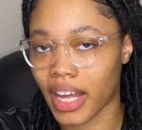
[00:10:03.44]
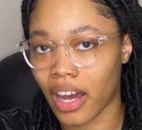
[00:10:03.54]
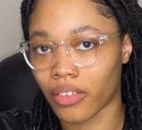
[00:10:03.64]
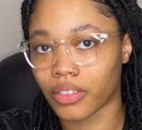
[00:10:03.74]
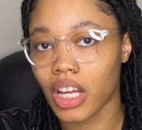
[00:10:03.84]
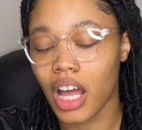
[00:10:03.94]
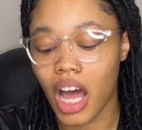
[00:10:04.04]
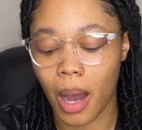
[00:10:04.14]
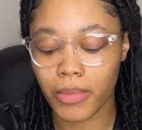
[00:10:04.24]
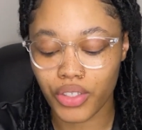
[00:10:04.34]

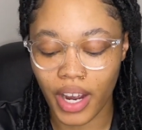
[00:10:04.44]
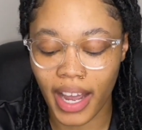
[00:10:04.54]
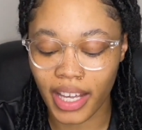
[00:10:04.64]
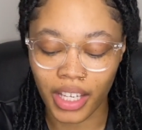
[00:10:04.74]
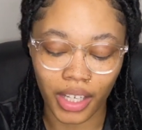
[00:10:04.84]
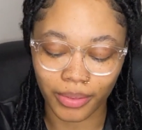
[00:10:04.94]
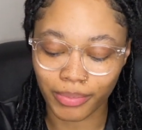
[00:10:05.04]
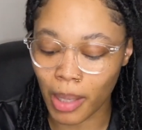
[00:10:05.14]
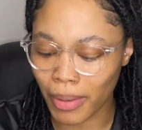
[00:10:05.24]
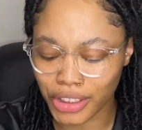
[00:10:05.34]
out, I'm gonna try, you know,
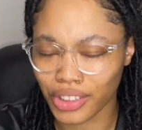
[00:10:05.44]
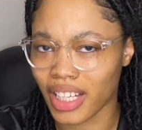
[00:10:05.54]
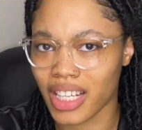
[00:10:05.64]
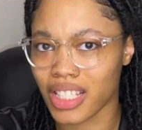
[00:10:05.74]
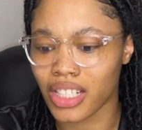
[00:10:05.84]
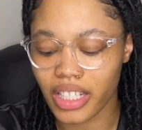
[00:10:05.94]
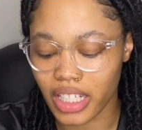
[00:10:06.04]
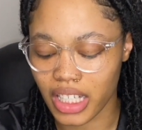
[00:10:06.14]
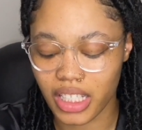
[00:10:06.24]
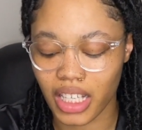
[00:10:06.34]
and make sure that it's good
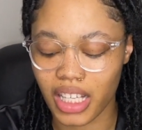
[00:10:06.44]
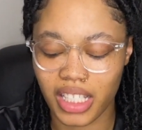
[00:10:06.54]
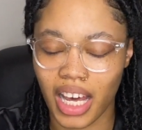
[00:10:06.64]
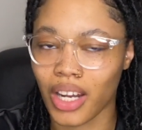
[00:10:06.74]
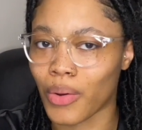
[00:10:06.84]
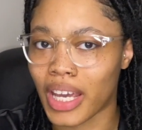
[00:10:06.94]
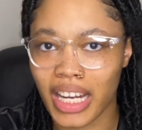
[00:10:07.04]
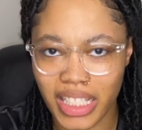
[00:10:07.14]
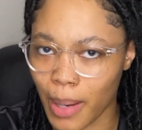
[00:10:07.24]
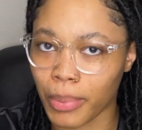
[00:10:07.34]
content. It's not no
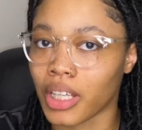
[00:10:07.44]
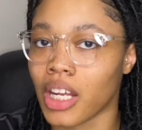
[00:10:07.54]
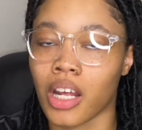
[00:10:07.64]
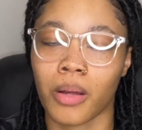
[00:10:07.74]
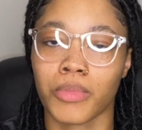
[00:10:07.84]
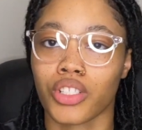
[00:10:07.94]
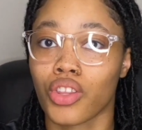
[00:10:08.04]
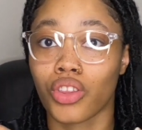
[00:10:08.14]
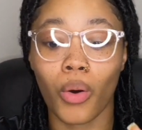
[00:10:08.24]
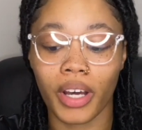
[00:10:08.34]
any type of thing that I'm just
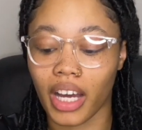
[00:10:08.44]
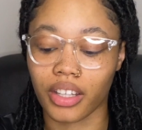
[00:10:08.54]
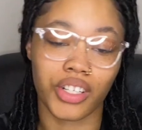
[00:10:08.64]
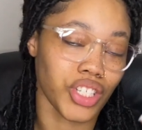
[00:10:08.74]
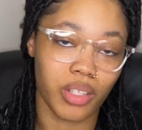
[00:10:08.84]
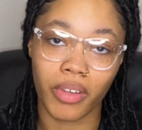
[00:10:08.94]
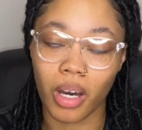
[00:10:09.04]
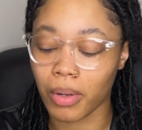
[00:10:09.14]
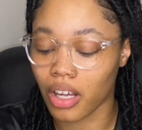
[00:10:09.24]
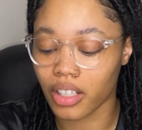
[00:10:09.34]
throwing out there just to be
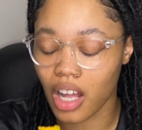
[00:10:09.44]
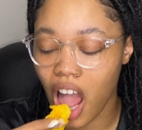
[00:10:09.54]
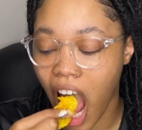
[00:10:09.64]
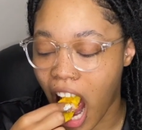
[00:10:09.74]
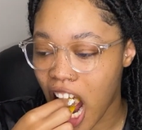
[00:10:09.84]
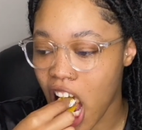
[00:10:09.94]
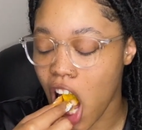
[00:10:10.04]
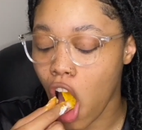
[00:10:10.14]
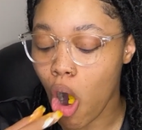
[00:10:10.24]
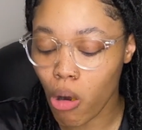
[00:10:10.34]
uploading.
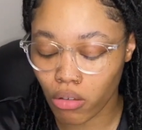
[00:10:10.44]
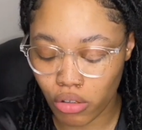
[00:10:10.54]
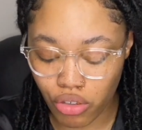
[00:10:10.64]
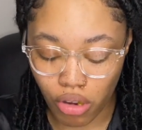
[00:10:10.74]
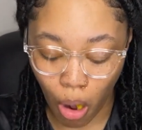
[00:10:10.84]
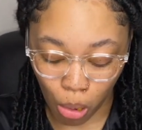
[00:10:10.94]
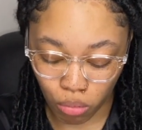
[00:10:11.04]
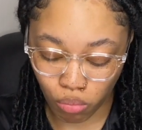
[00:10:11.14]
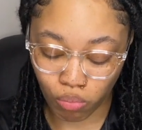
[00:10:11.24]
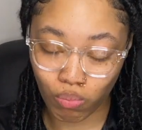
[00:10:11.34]
So
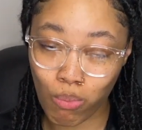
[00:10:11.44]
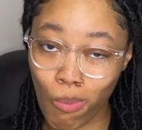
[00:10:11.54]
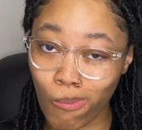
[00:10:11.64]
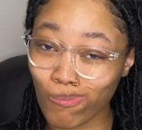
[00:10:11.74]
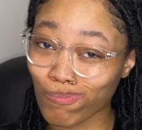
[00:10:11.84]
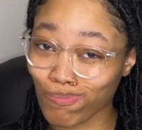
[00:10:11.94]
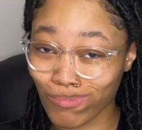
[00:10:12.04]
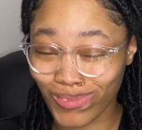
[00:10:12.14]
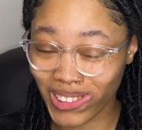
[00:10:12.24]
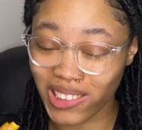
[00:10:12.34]

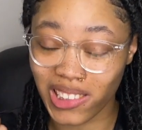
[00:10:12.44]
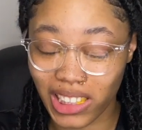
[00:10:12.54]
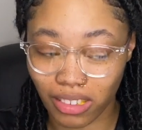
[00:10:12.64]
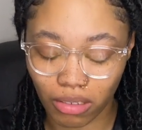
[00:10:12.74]
yeah,